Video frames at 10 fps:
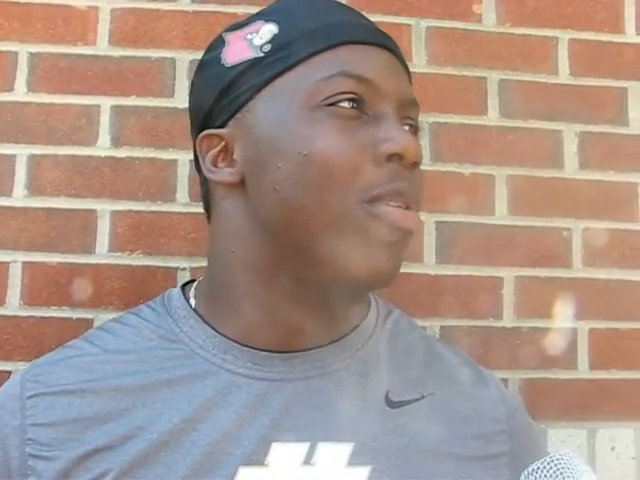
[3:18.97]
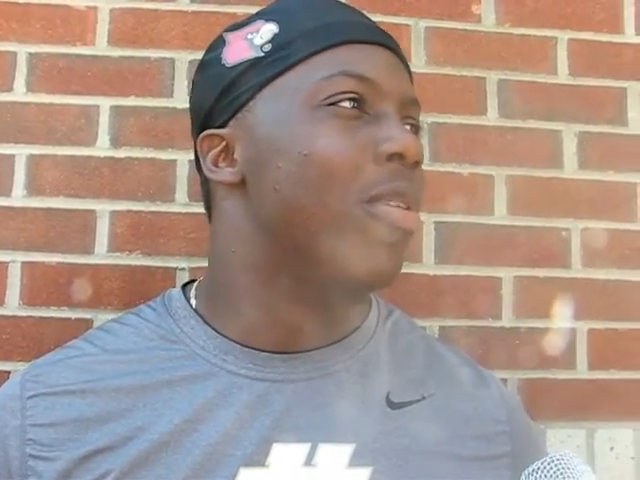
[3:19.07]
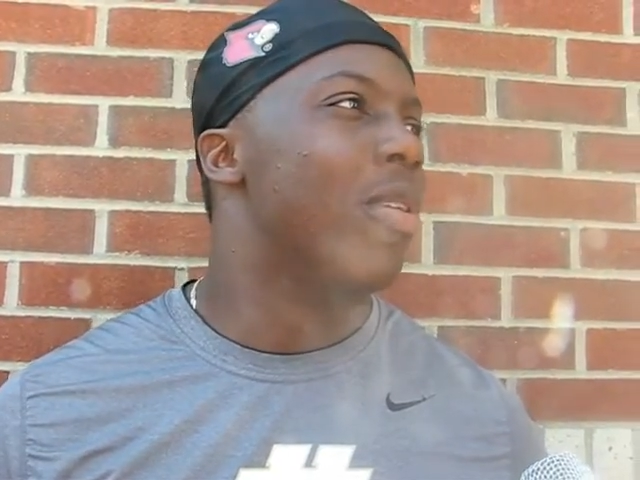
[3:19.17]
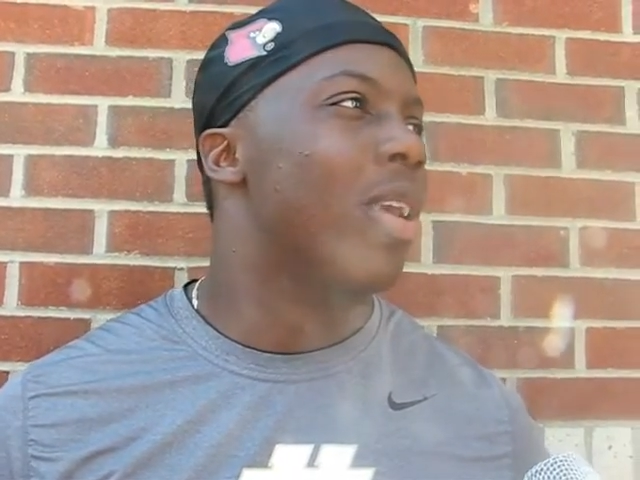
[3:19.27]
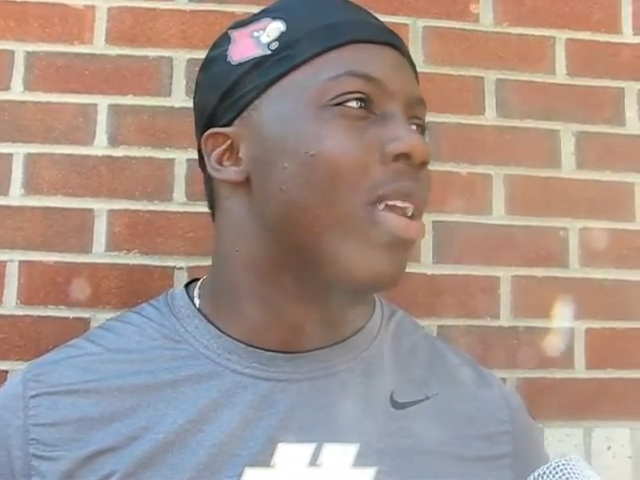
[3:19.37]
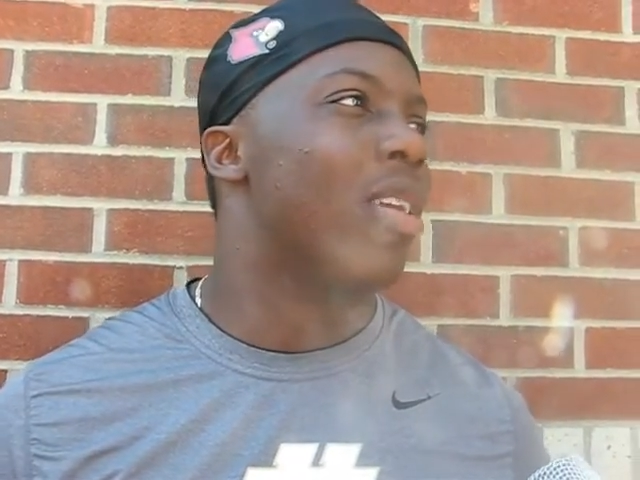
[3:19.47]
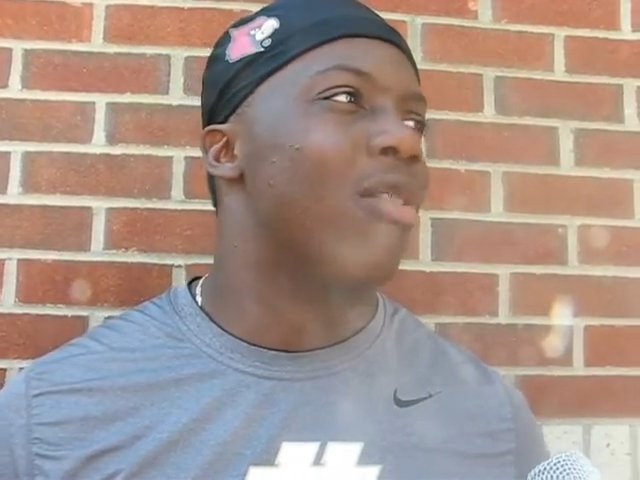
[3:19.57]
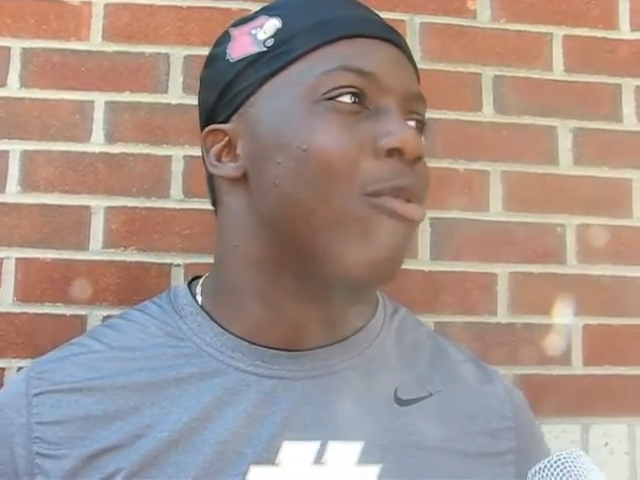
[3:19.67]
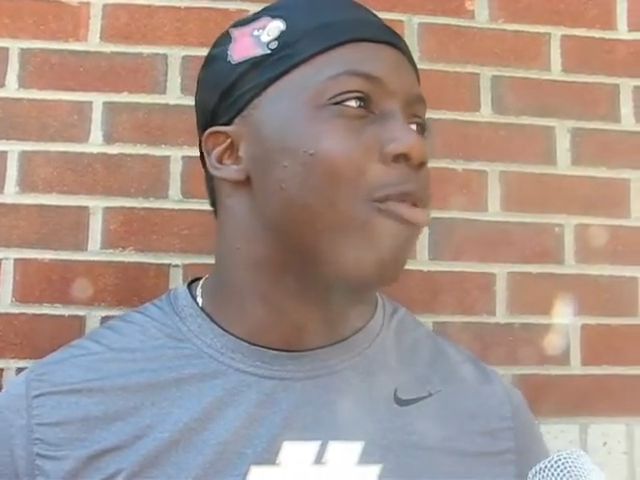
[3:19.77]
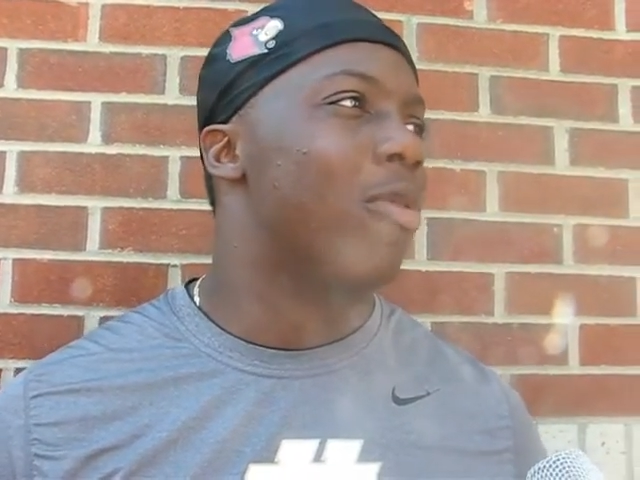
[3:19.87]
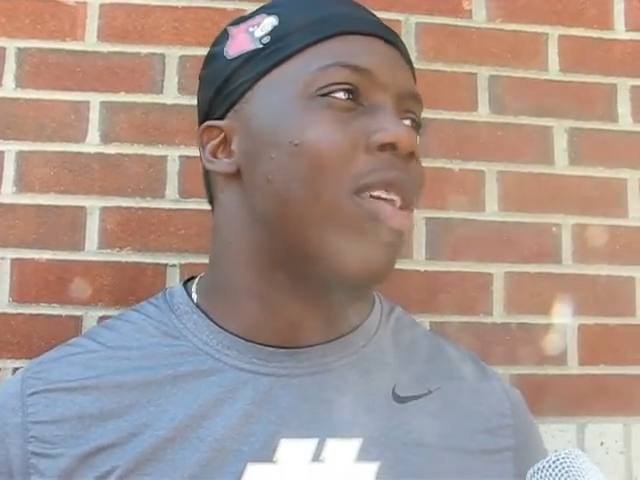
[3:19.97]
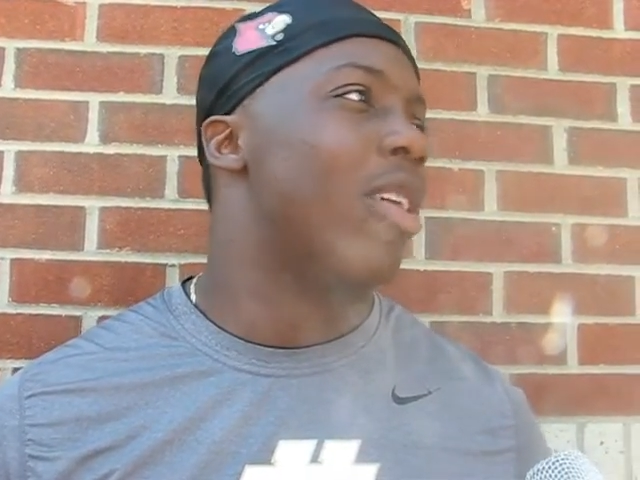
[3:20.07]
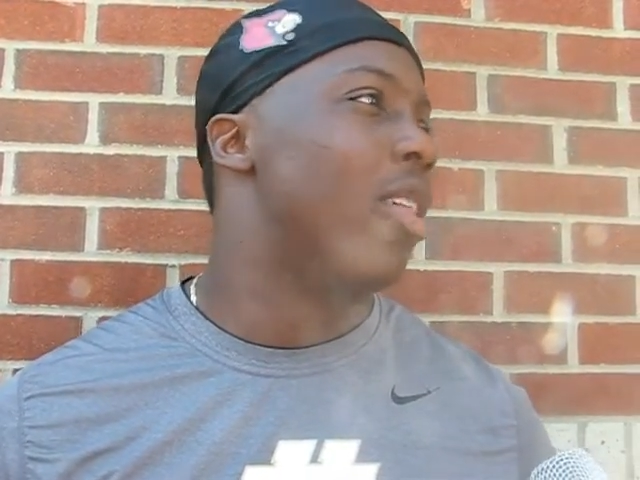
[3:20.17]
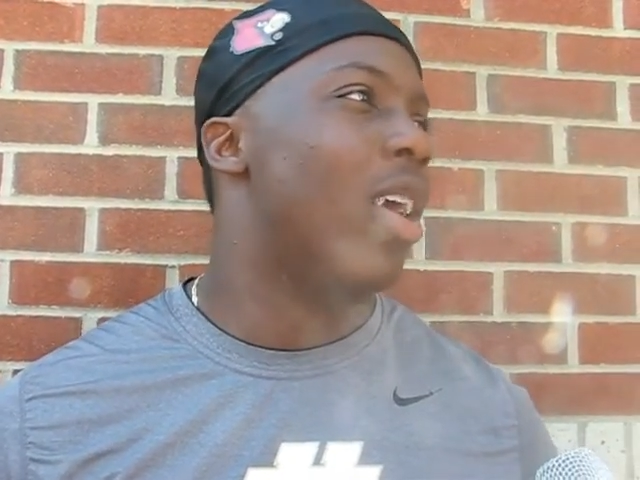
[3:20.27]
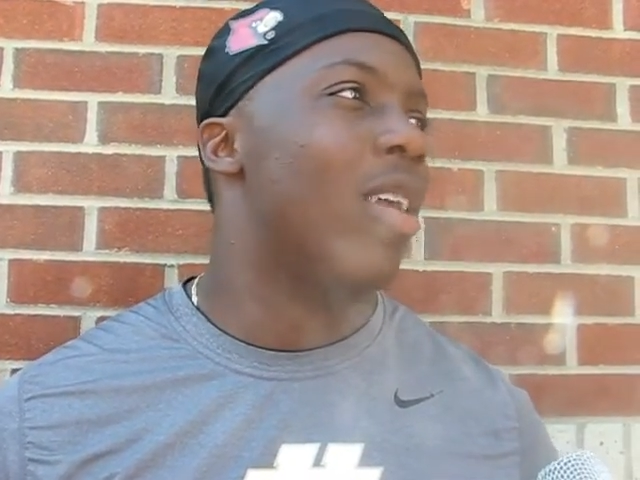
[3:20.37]
I can't even tell
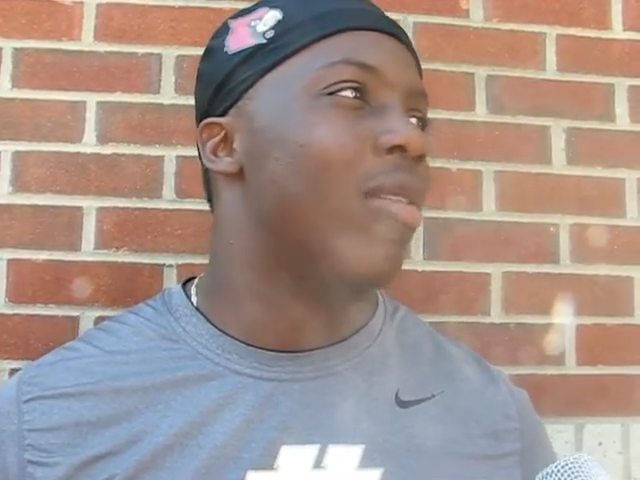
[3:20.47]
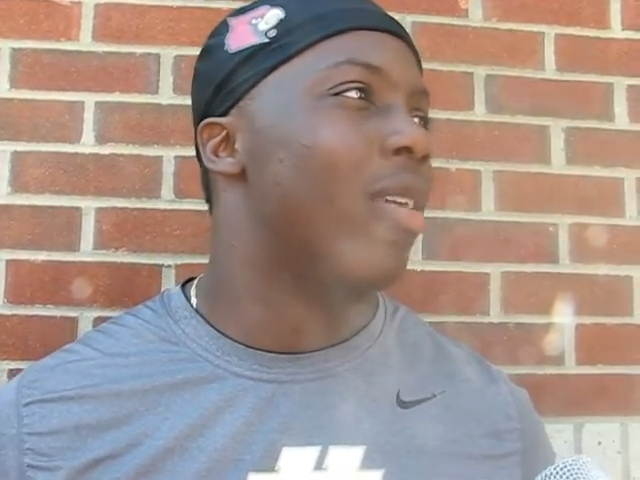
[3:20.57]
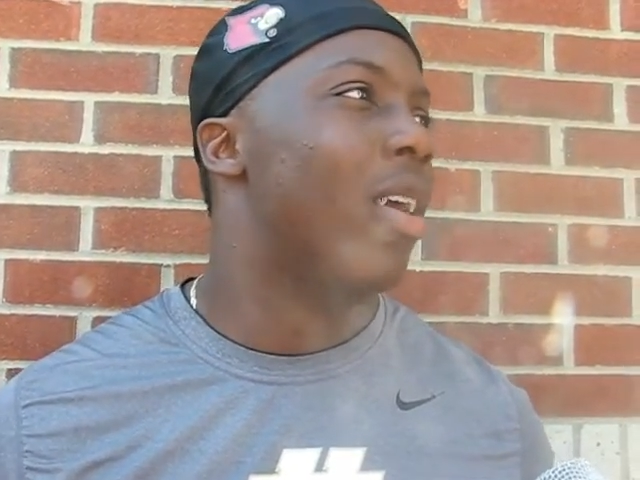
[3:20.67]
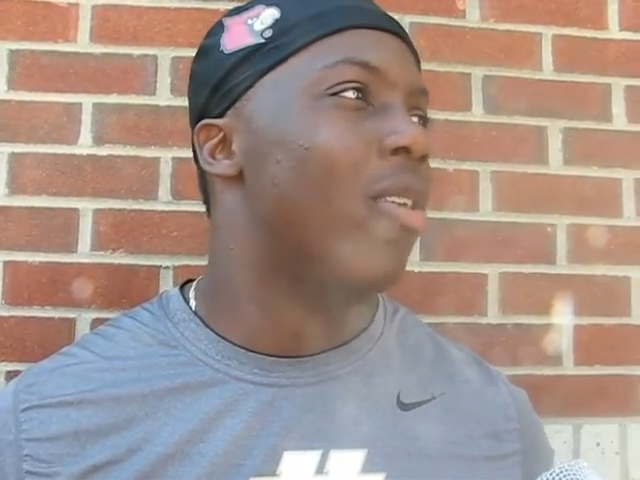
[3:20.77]
you that.